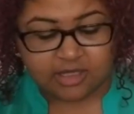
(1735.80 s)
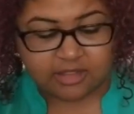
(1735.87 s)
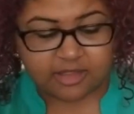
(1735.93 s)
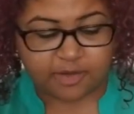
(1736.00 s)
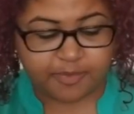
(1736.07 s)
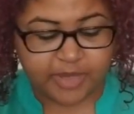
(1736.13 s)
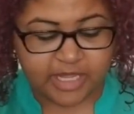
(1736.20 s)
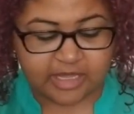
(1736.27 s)

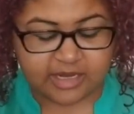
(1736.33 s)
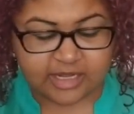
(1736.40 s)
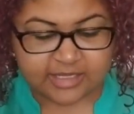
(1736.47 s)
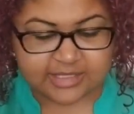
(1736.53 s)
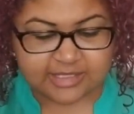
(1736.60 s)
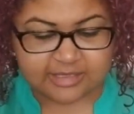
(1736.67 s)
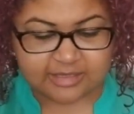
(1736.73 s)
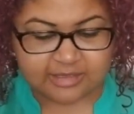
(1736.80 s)
They're
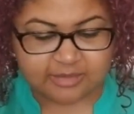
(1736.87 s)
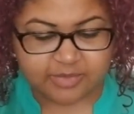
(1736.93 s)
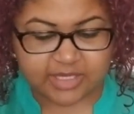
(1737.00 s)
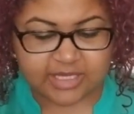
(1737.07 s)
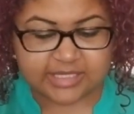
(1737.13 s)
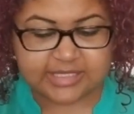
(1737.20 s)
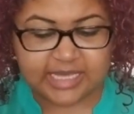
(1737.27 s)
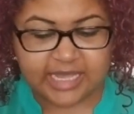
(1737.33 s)
panicked
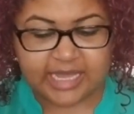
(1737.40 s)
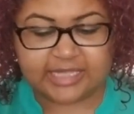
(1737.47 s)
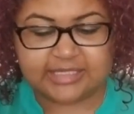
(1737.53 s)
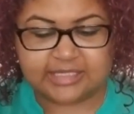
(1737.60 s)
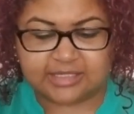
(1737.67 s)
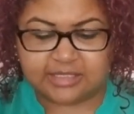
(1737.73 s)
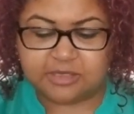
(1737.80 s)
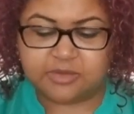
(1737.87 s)
because they had
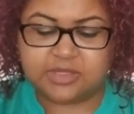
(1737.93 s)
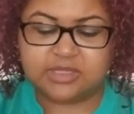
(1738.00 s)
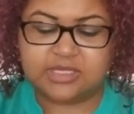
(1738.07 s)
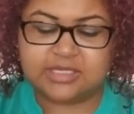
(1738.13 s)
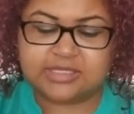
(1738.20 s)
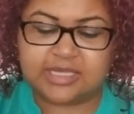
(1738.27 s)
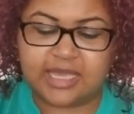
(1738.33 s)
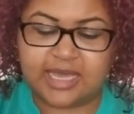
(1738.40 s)
to deal with
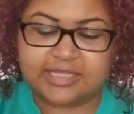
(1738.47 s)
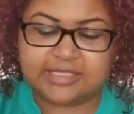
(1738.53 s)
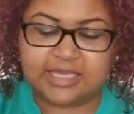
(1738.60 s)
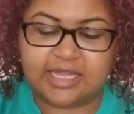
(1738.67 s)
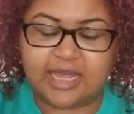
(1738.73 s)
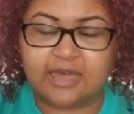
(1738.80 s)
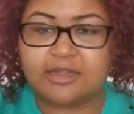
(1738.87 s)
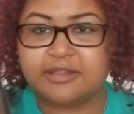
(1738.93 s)
this. They had to
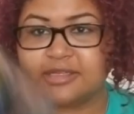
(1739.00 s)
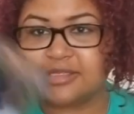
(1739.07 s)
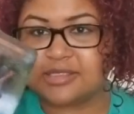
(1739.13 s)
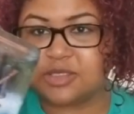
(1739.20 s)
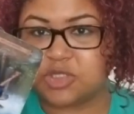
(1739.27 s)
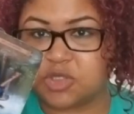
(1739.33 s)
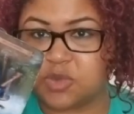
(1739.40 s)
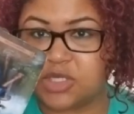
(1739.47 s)
get out of this
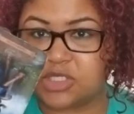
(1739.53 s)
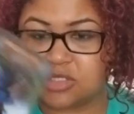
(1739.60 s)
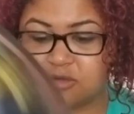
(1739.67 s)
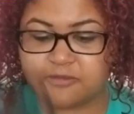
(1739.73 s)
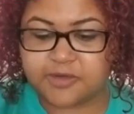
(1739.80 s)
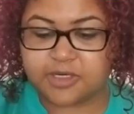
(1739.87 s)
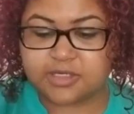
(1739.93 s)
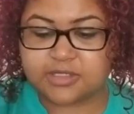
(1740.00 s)
situation
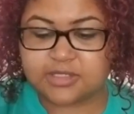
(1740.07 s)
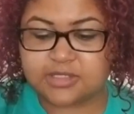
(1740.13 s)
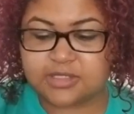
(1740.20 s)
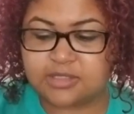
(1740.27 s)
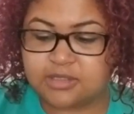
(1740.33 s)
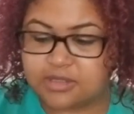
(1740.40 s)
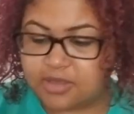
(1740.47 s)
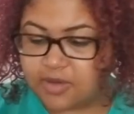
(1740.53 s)
first.
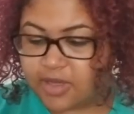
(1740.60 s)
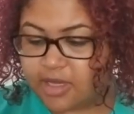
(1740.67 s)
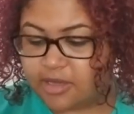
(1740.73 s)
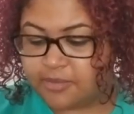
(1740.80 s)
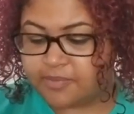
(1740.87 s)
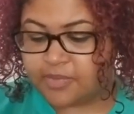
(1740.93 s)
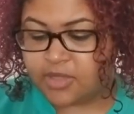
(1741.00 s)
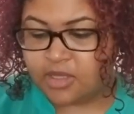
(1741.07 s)
Okay?